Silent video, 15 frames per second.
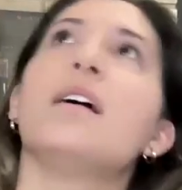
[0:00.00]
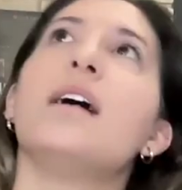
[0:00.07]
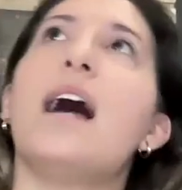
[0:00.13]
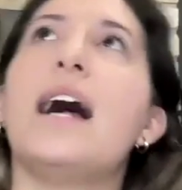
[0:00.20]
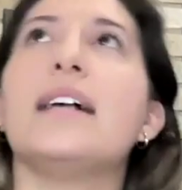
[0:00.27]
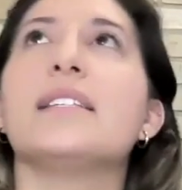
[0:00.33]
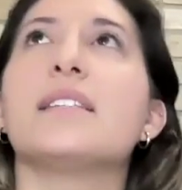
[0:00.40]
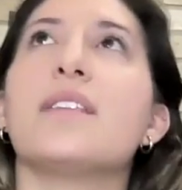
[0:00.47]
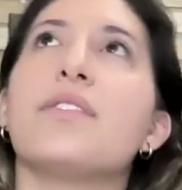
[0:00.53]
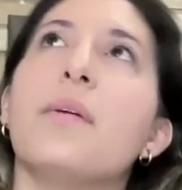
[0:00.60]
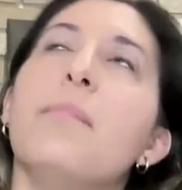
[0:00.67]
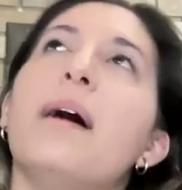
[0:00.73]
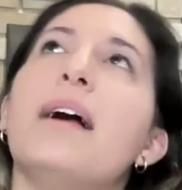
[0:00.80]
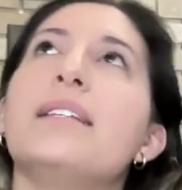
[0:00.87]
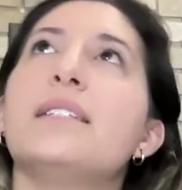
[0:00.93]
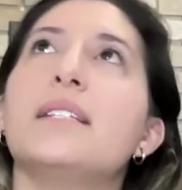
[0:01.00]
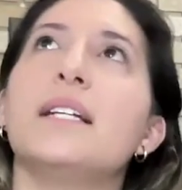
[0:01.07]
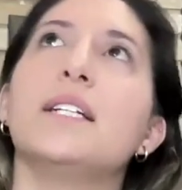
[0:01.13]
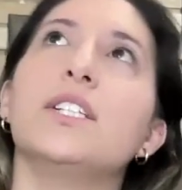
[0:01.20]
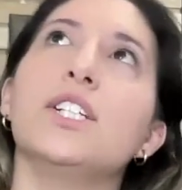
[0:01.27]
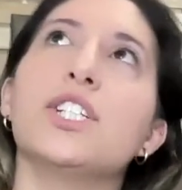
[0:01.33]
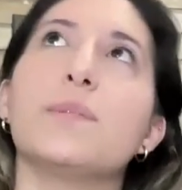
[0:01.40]
has the best
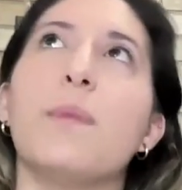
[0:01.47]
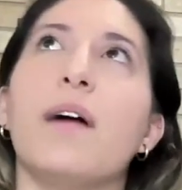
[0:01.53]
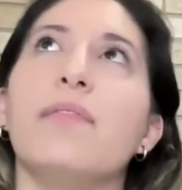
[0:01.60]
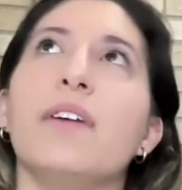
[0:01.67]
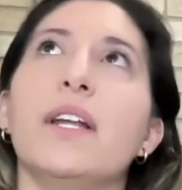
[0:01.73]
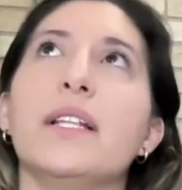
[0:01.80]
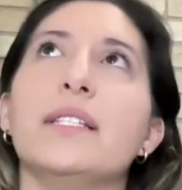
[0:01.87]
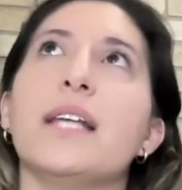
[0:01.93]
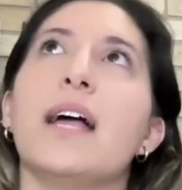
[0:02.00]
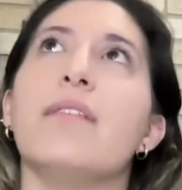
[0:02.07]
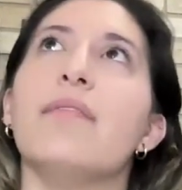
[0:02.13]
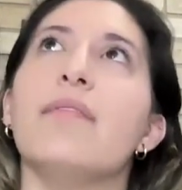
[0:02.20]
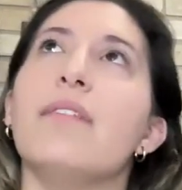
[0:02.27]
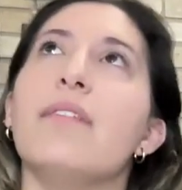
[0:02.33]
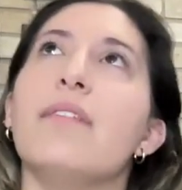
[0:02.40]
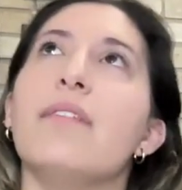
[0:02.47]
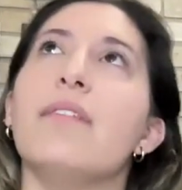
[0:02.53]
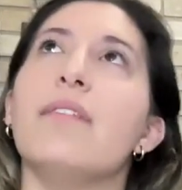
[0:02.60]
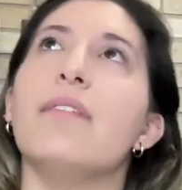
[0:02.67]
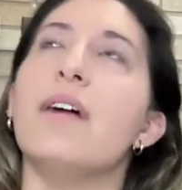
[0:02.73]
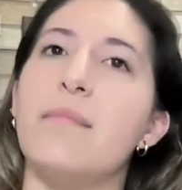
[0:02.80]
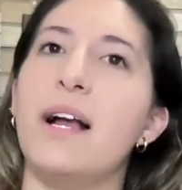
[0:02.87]
English muffins I've ever
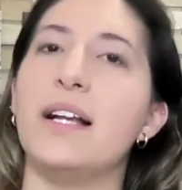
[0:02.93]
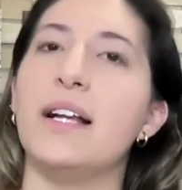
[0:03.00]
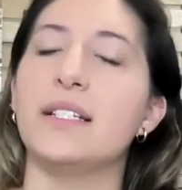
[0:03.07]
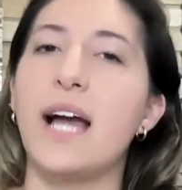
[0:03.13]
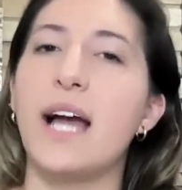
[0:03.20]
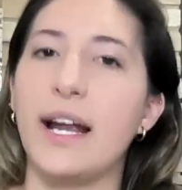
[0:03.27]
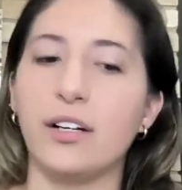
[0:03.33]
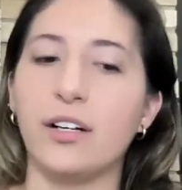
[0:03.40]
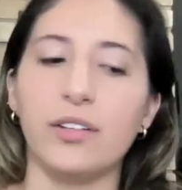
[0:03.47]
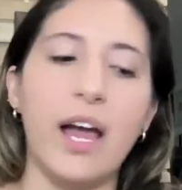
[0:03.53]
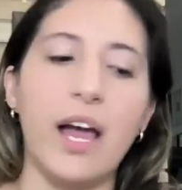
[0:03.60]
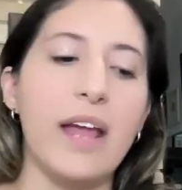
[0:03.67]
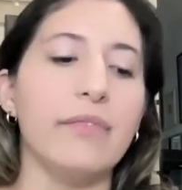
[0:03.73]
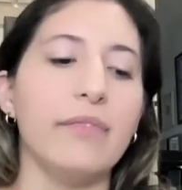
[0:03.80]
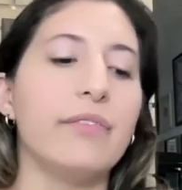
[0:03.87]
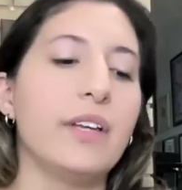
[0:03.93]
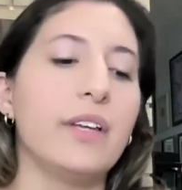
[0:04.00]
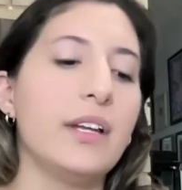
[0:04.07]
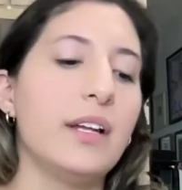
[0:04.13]
had in my entire life.